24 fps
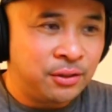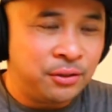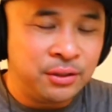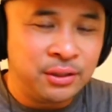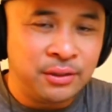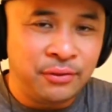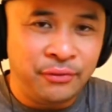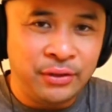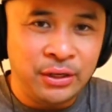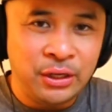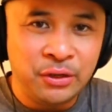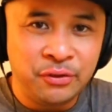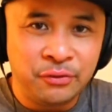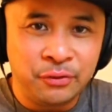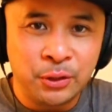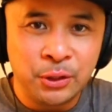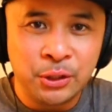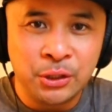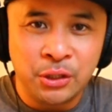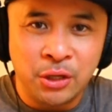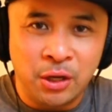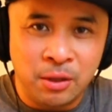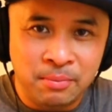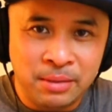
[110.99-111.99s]
there is a video
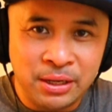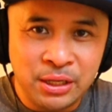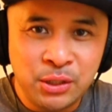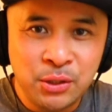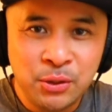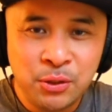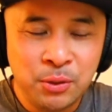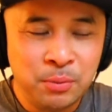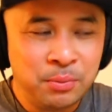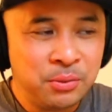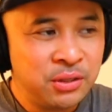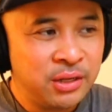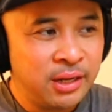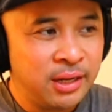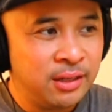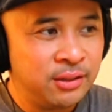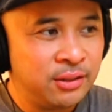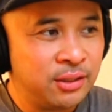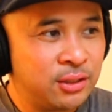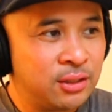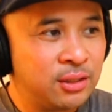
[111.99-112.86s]
version on my YouTube channel.